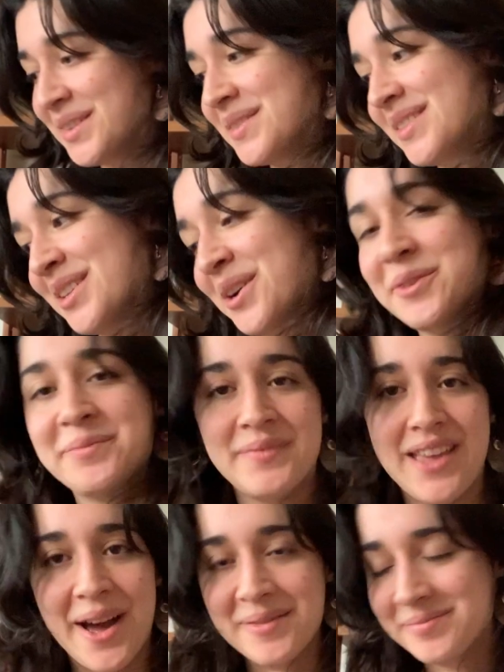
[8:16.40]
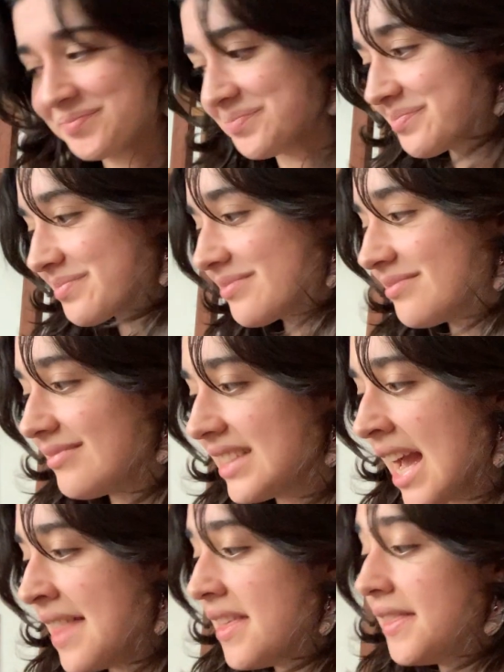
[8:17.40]
So yeah.
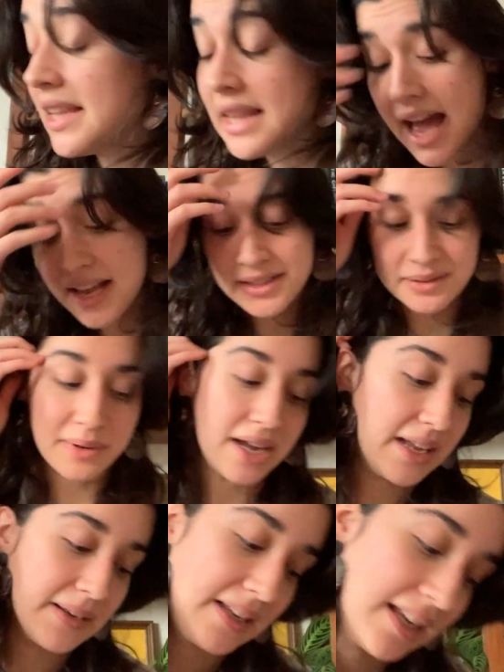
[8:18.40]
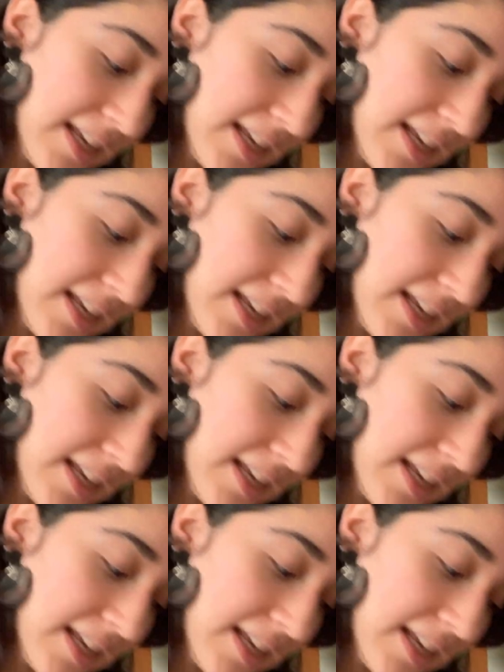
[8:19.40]
And then the last one